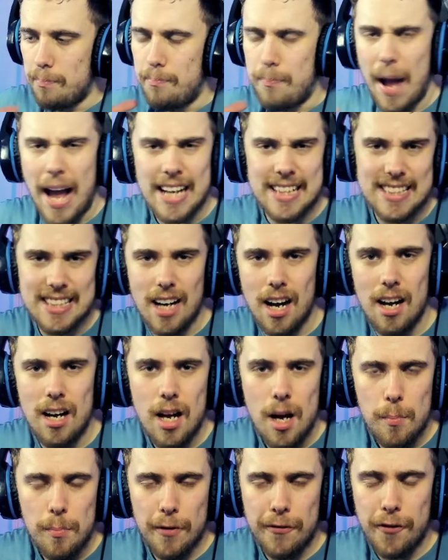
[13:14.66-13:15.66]
better
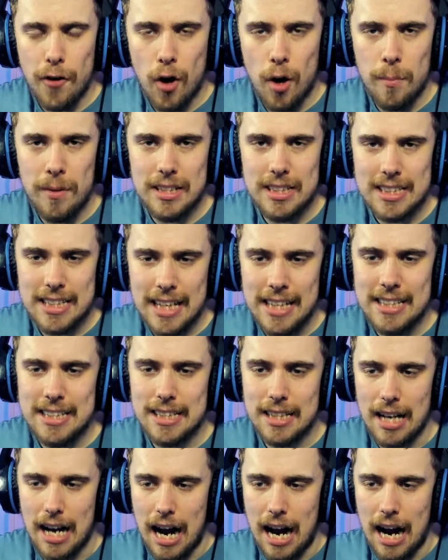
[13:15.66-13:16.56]
performances